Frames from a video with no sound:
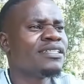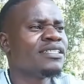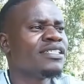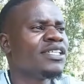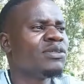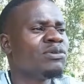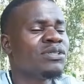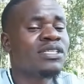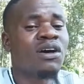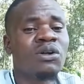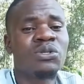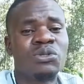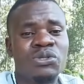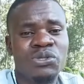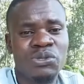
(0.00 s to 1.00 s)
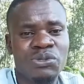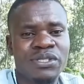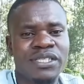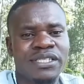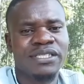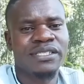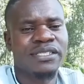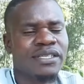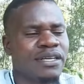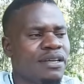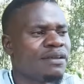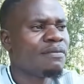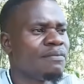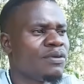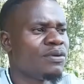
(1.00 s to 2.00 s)
she knows how to use it
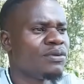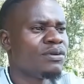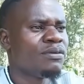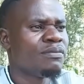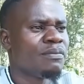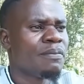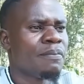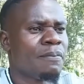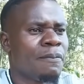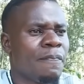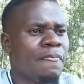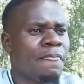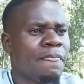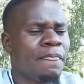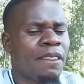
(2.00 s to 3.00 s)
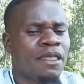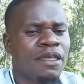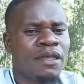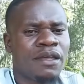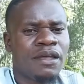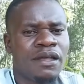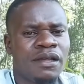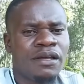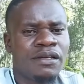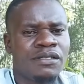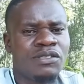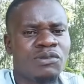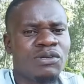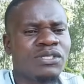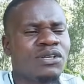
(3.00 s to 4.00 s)
you know
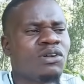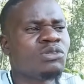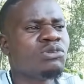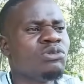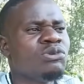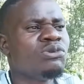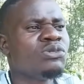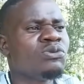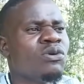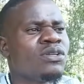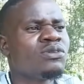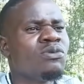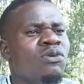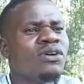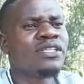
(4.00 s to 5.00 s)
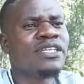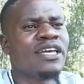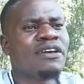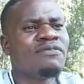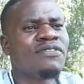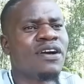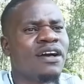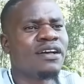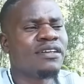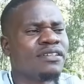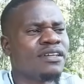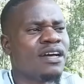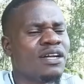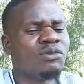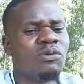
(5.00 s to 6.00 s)
she knows how to use what god gave her
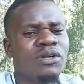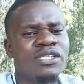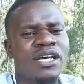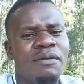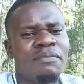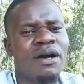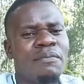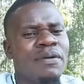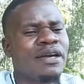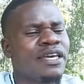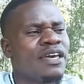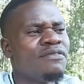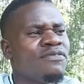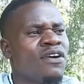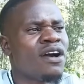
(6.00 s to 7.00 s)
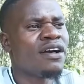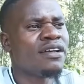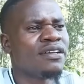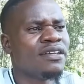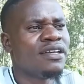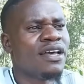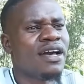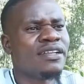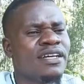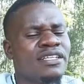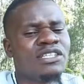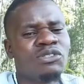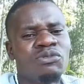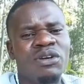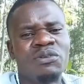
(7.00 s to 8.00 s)
and what her mama gave her and that
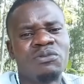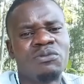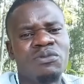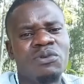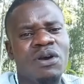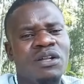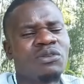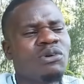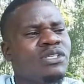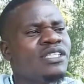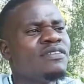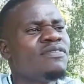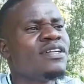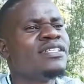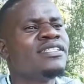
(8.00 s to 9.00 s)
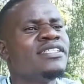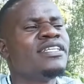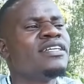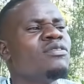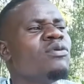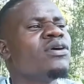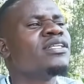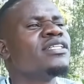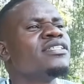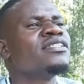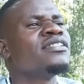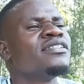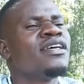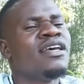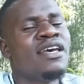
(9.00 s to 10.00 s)
is why you are not even seeing what
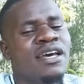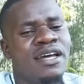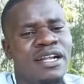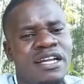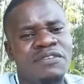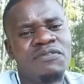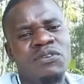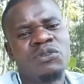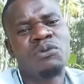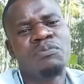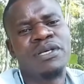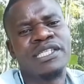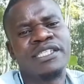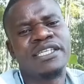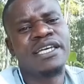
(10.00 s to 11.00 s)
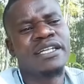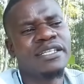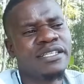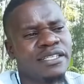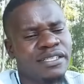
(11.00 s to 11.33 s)
is rightful to be seen